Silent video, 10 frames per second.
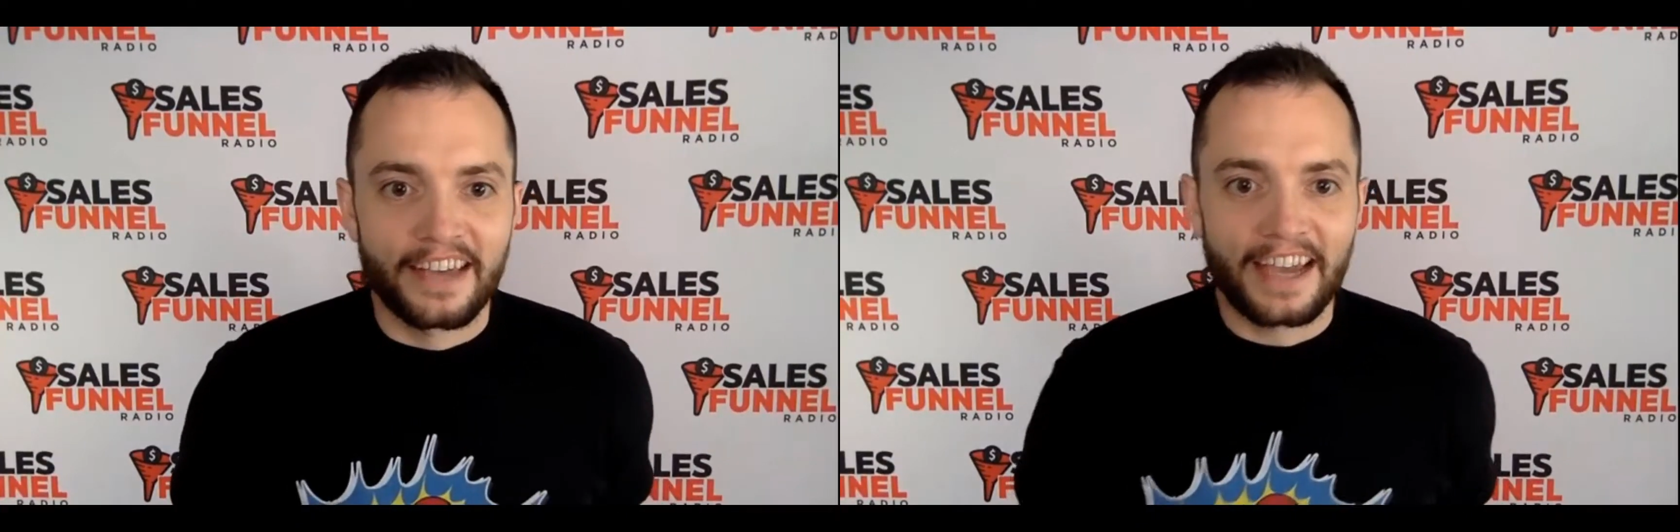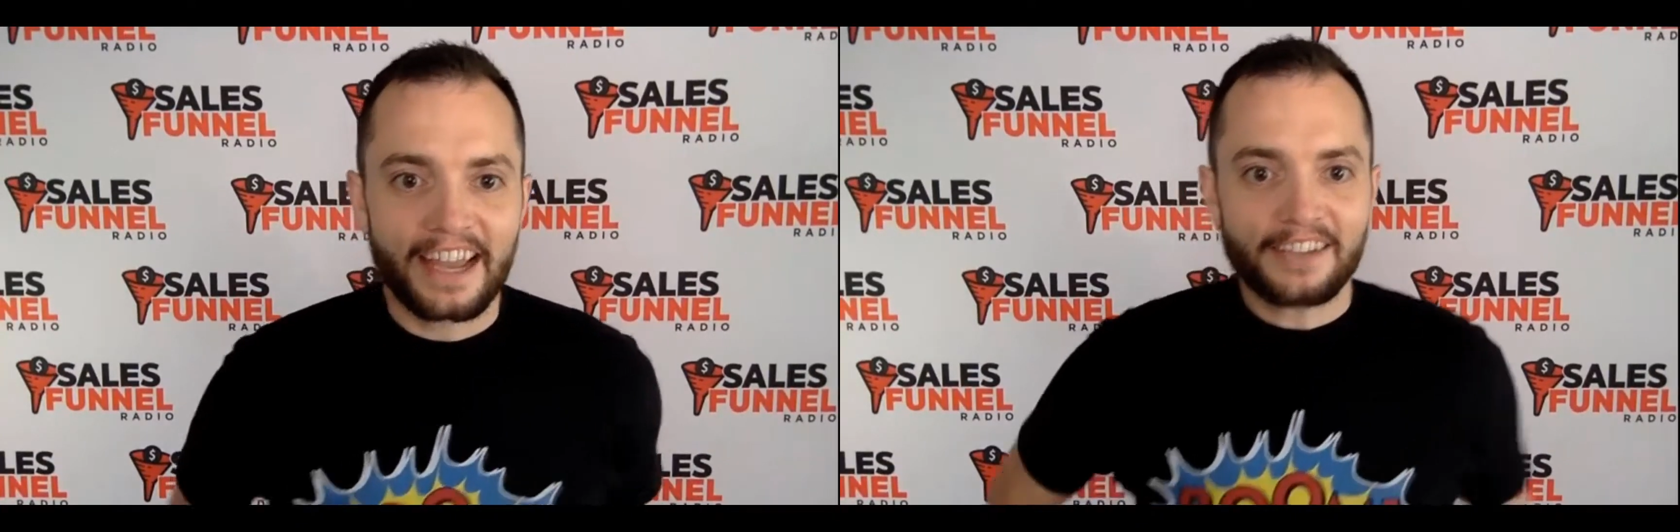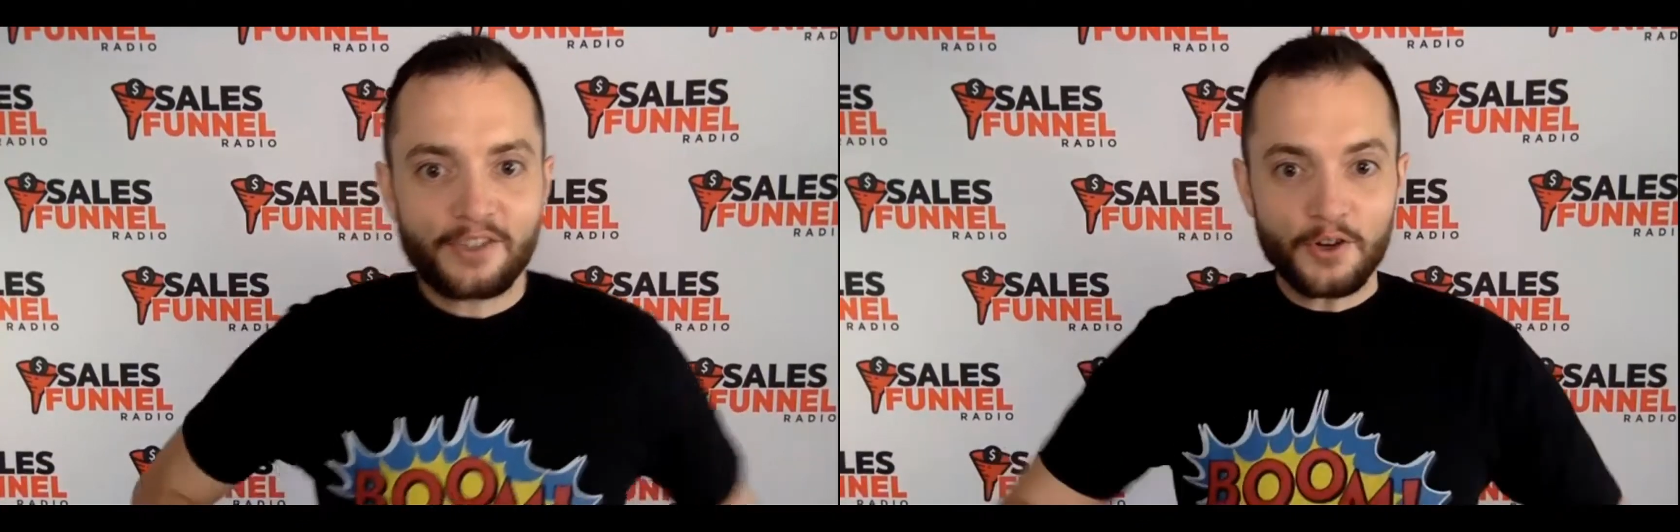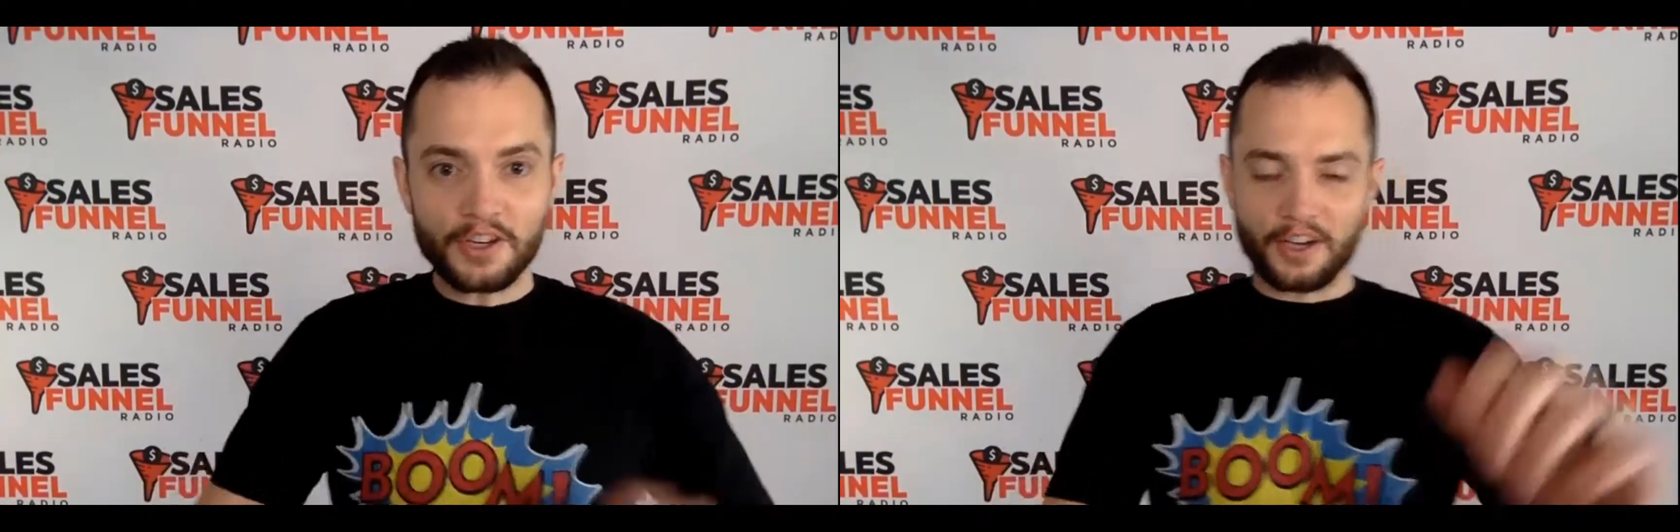you guys doing?